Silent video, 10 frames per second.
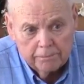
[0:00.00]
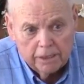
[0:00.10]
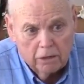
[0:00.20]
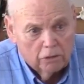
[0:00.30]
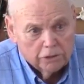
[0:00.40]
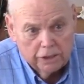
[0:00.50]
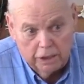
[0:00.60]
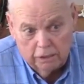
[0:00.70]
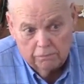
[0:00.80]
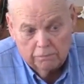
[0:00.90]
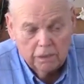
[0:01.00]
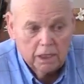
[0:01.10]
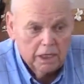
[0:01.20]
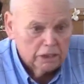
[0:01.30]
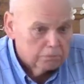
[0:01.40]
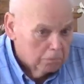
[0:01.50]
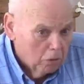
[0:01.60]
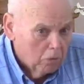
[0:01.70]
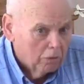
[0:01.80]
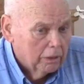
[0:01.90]
because it's
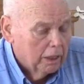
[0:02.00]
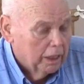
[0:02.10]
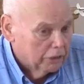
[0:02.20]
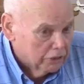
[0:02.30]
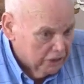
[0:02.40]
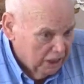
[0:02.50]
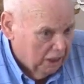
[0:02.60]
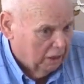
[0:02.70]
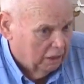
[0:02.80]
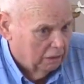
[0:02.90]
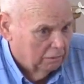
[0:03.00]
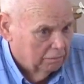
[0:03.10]
born in sin.